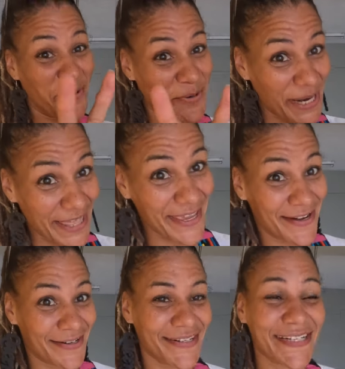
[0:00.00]
Right
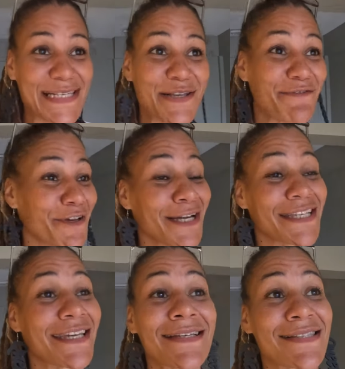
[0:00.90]
there. So if you're
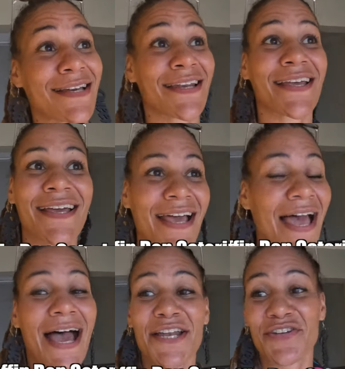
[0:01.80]
in Kingston
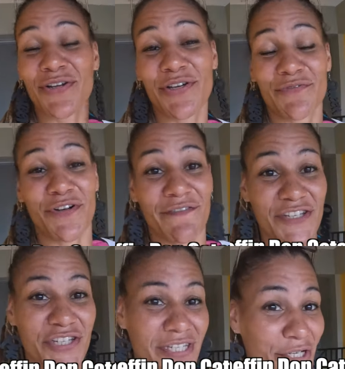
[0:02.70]
and you're looking for a
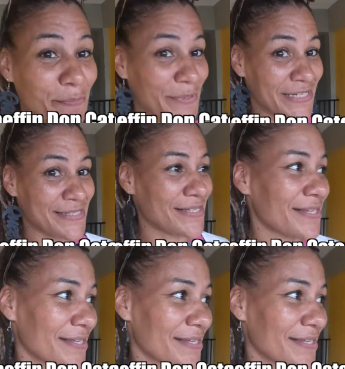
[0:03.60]
vegetarian place,